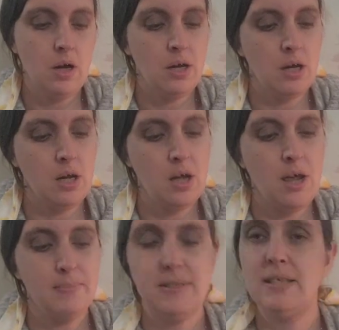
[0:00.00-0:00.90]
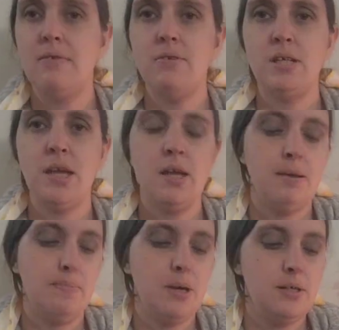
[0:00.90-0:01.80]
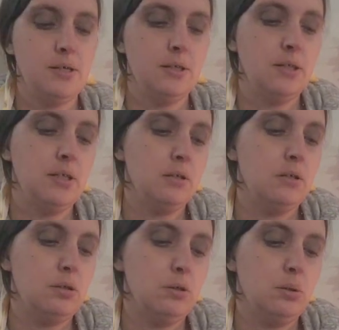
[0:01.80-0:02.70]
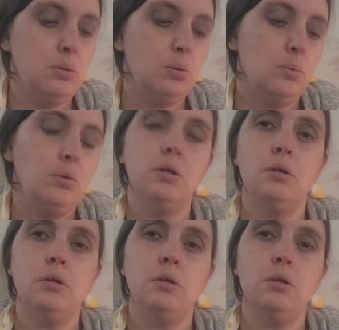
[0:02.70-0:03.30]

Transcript: and I am 78 pages into